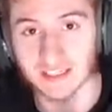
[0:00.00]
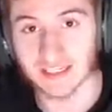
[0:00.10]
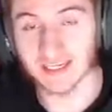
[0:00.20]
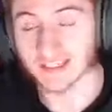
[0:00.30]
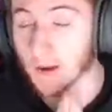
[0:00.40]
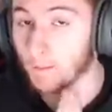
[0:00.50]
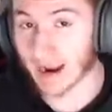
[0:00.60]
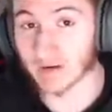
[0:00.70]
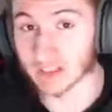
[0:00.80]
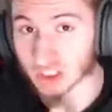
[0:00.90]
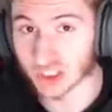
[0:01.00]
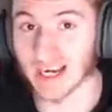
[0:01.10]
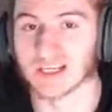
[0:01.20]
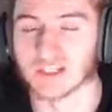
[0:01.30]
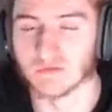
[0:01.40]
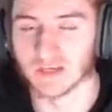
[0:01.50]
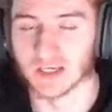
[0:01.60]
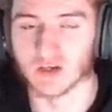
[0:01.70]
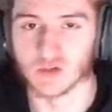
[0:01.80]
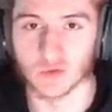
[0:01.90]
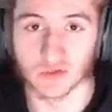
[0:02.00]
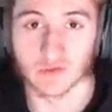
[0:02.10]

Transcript: leaked Barrett Jackson vehicles, which were